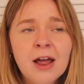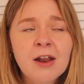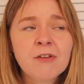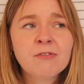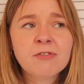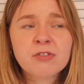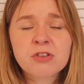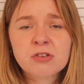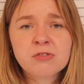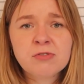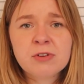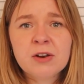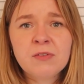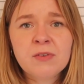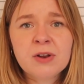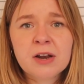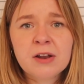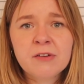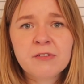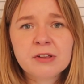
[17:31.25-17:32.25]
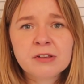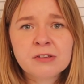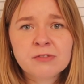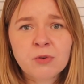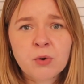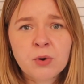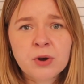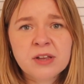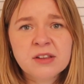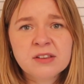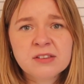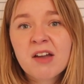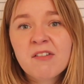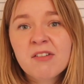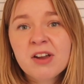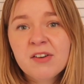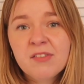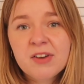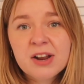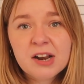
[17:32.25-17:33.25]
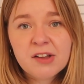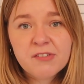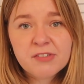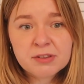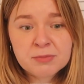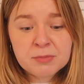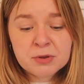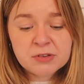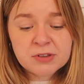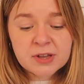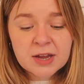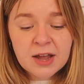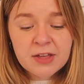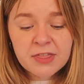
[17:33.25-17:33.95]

I just really love his voice. I really love his music.